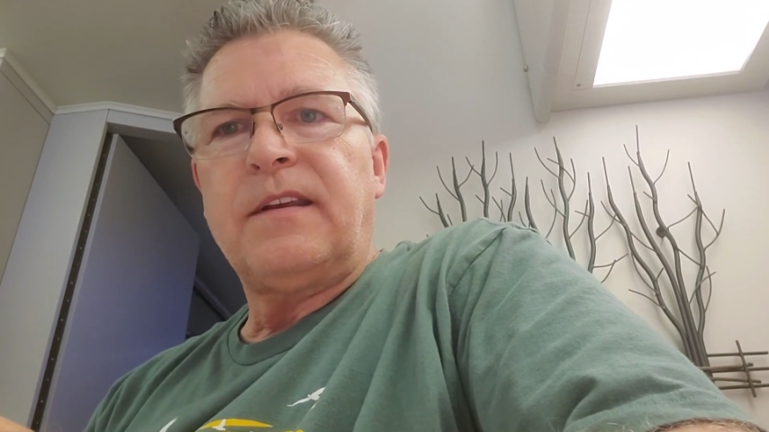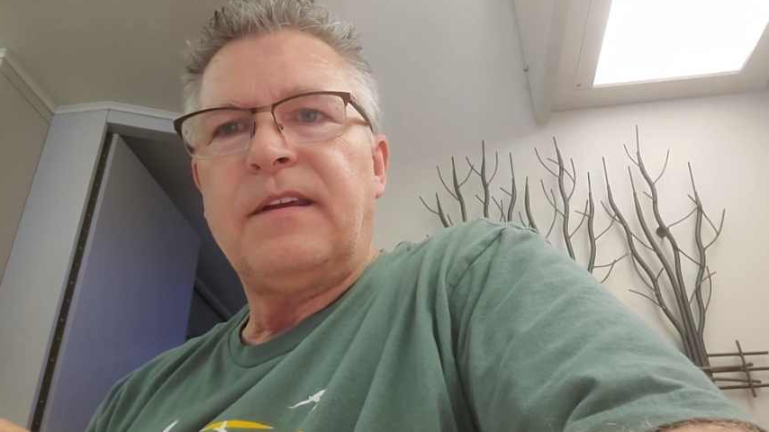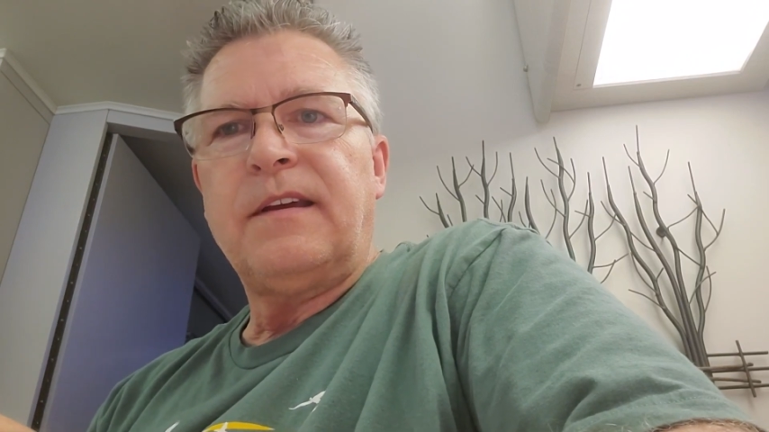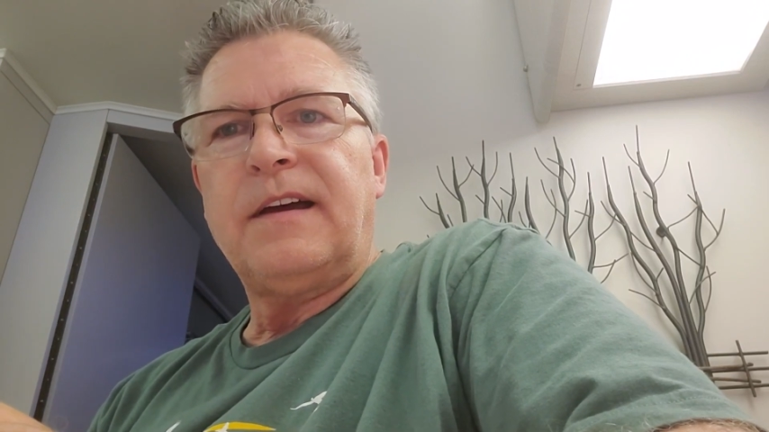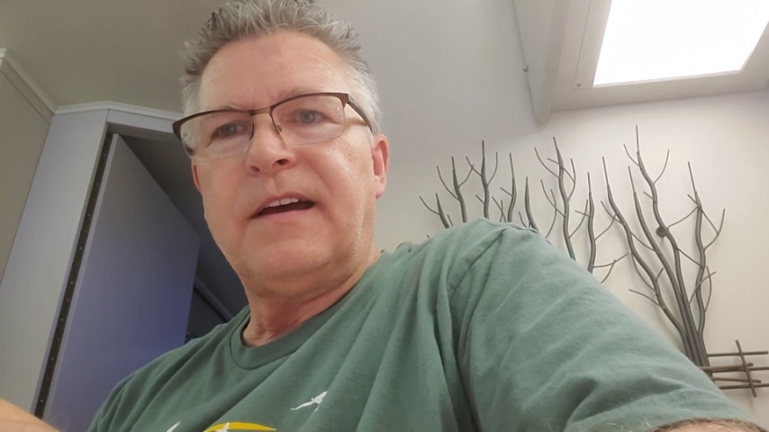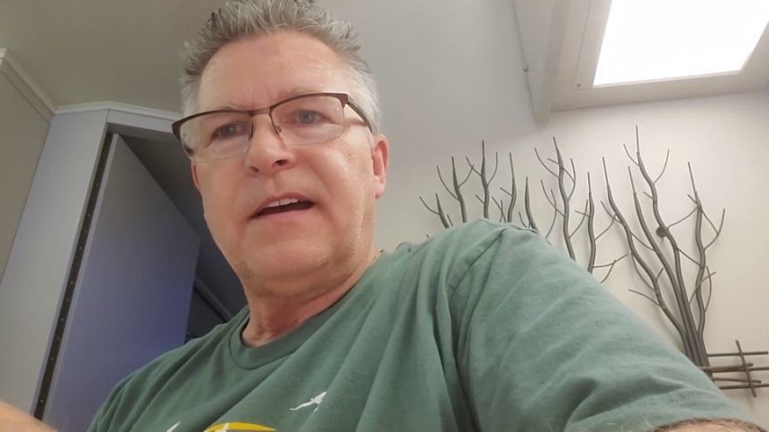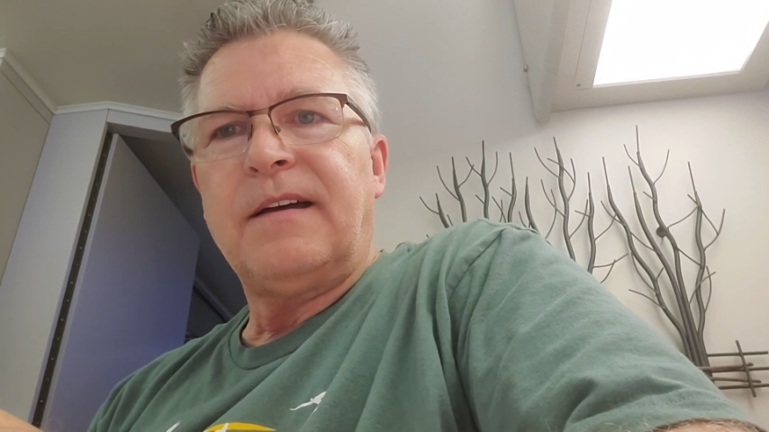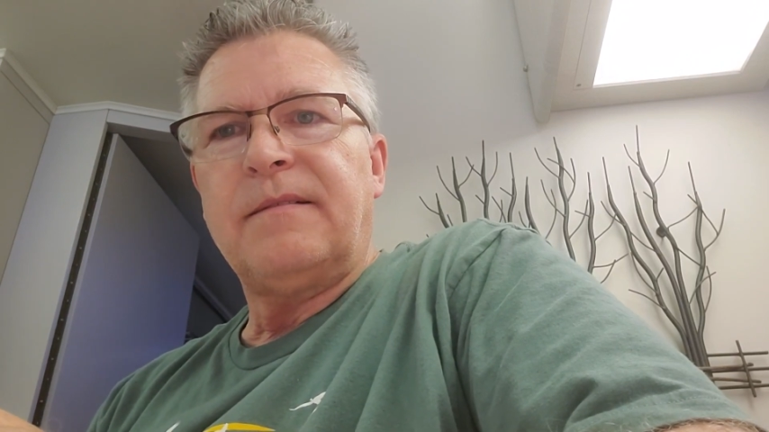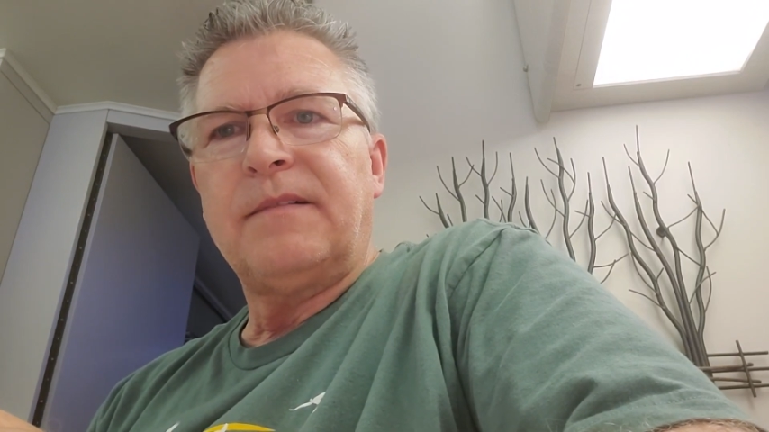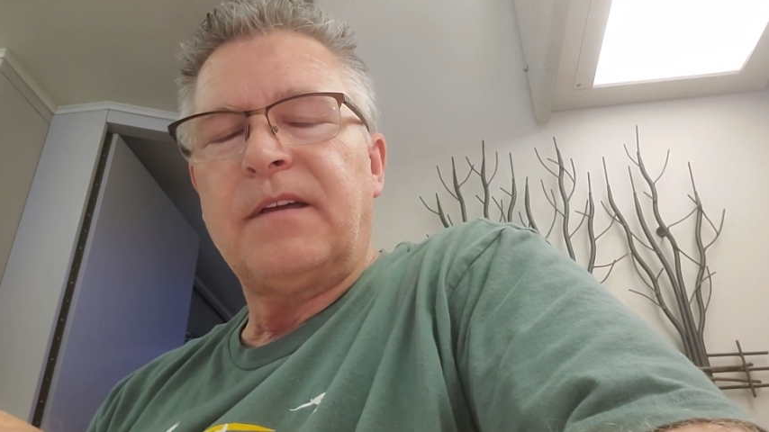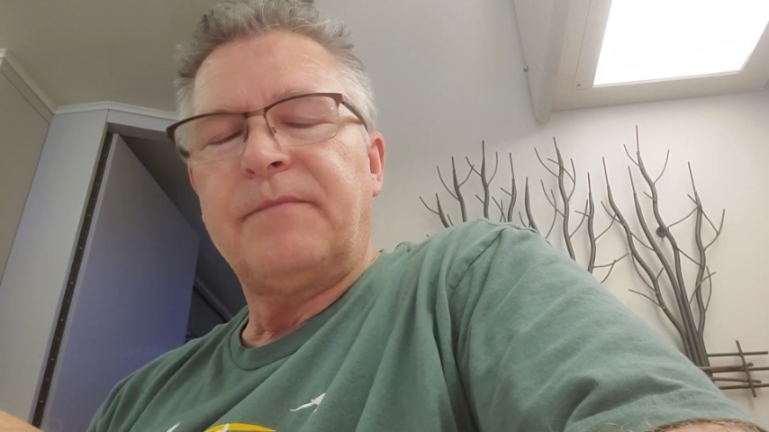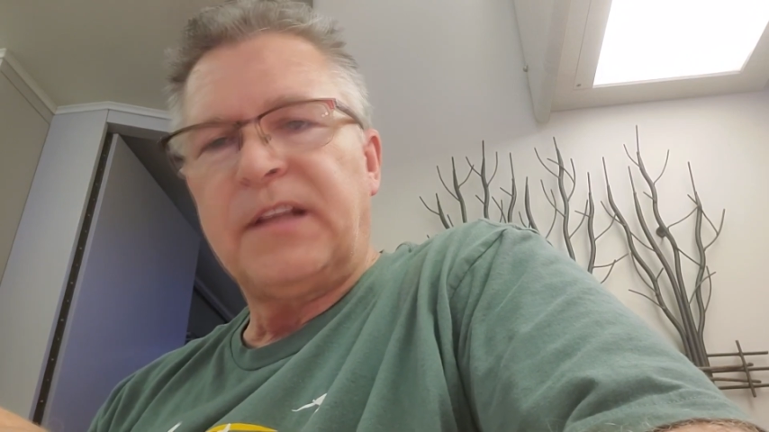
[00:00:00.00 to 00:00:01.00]

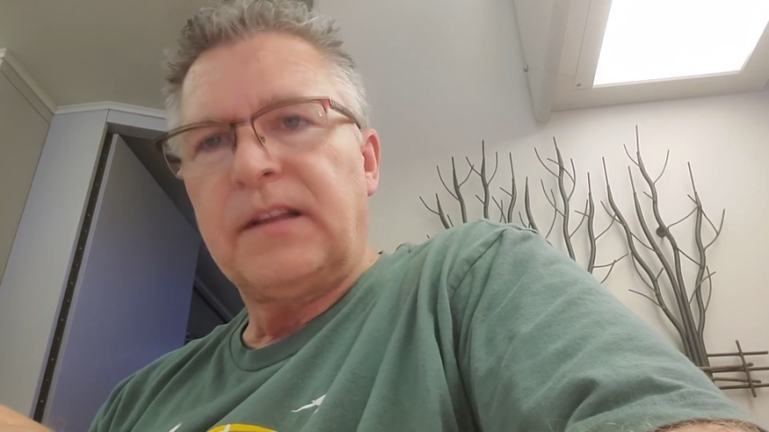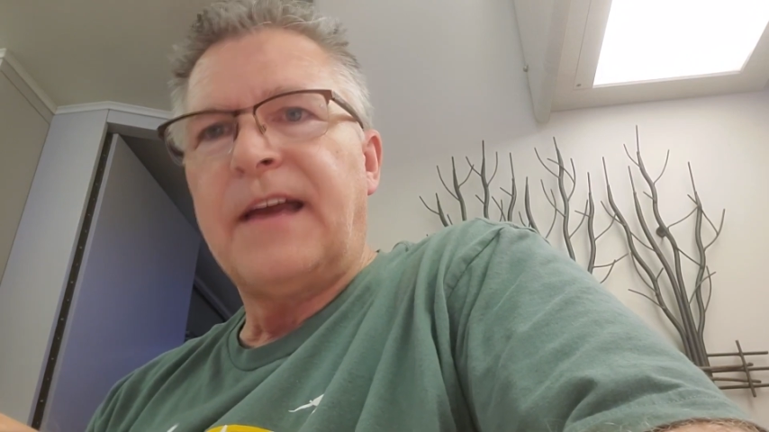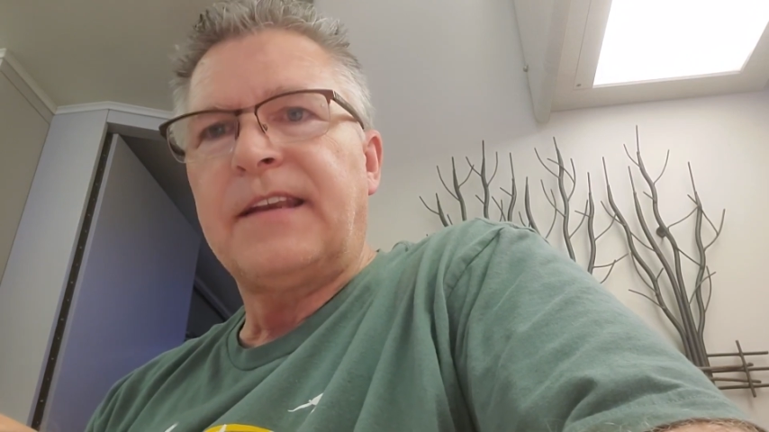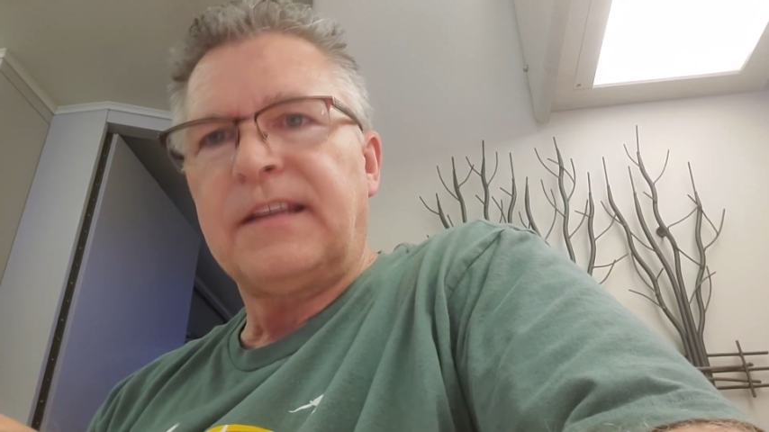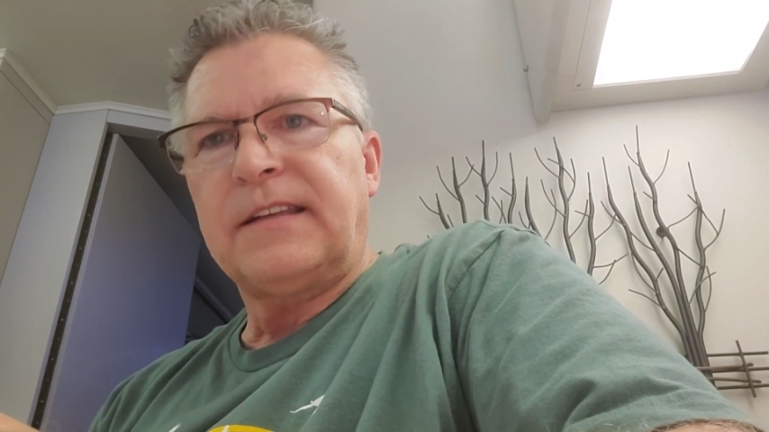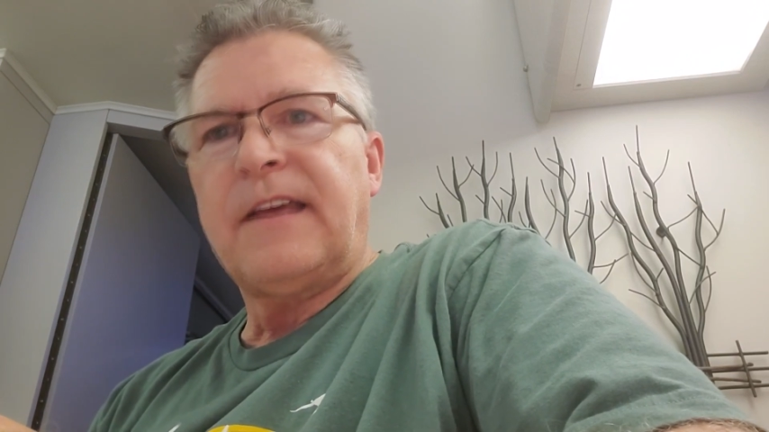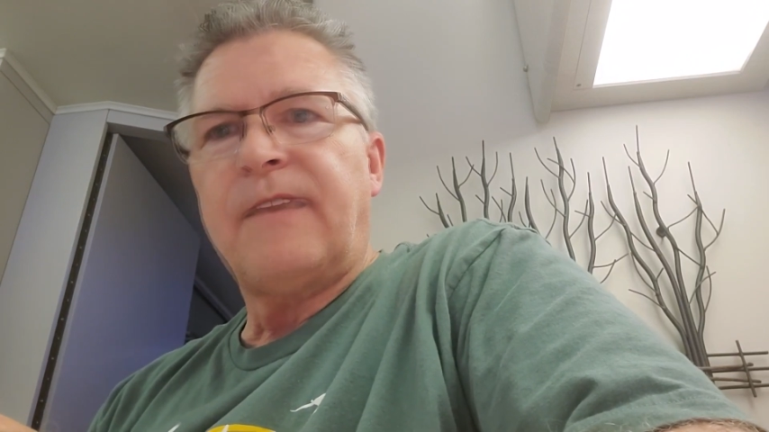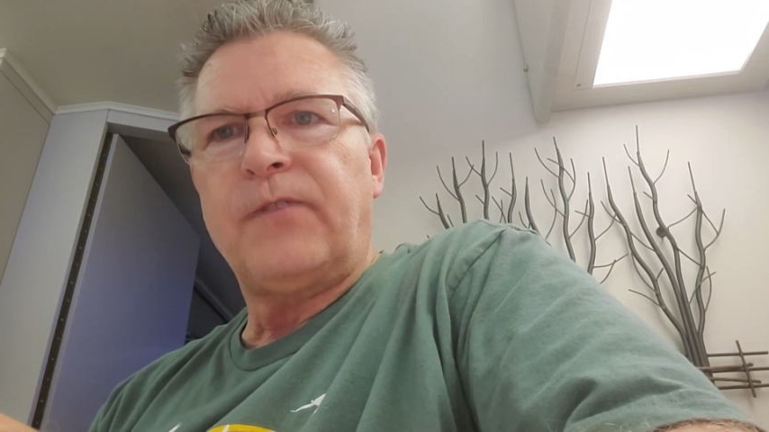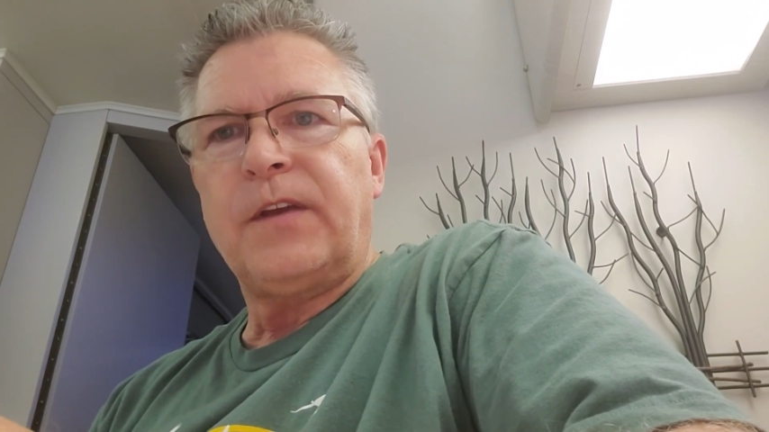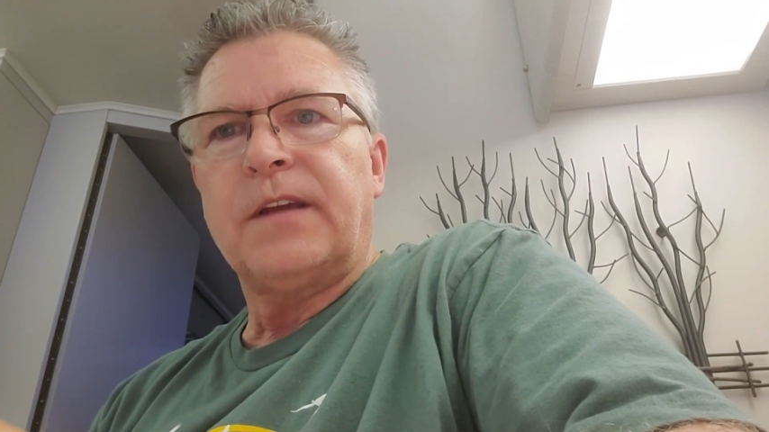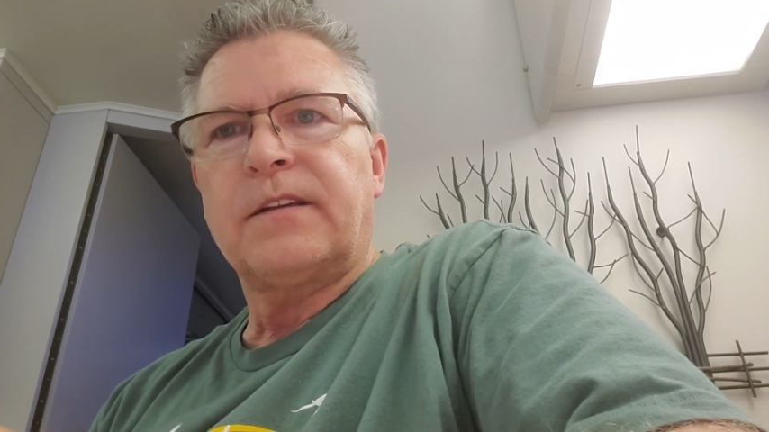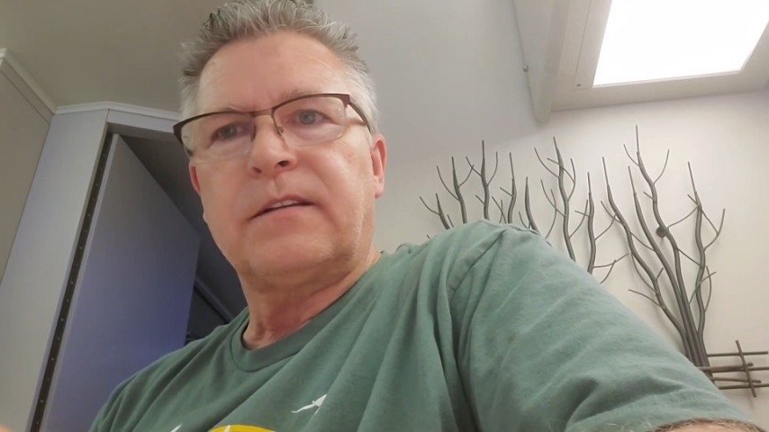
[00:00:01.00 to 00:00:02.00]
I'd be glad to get that
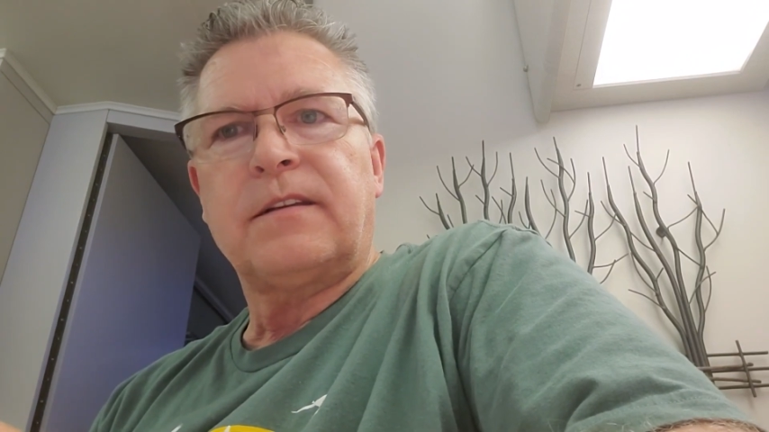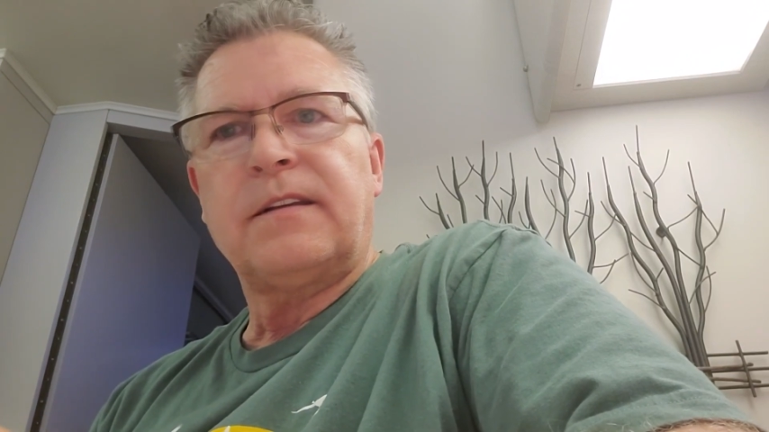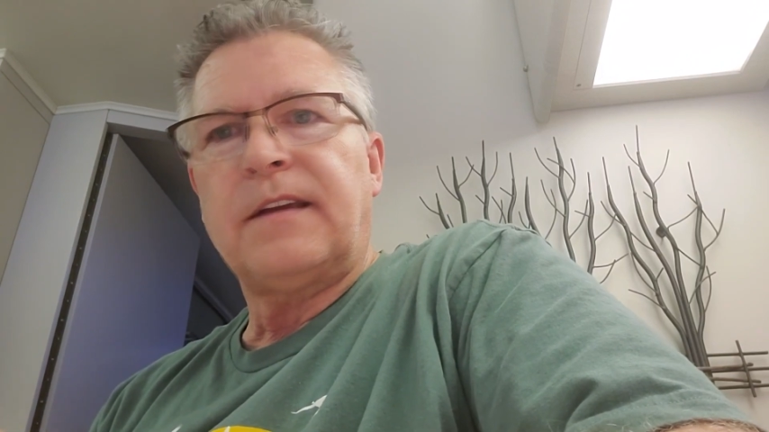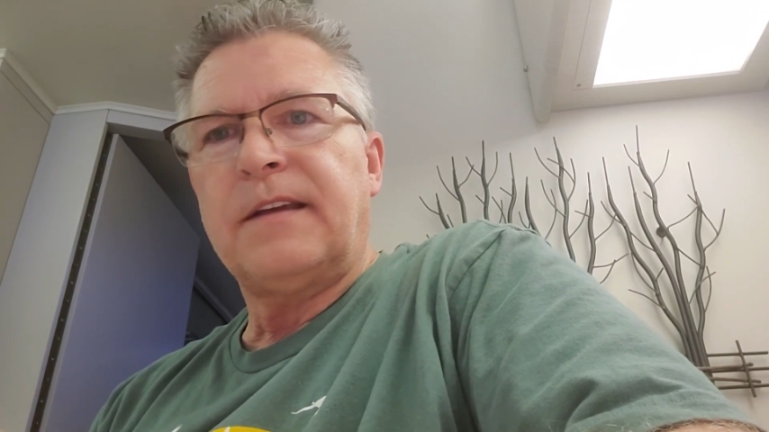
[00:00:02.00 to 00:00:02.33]
fixed.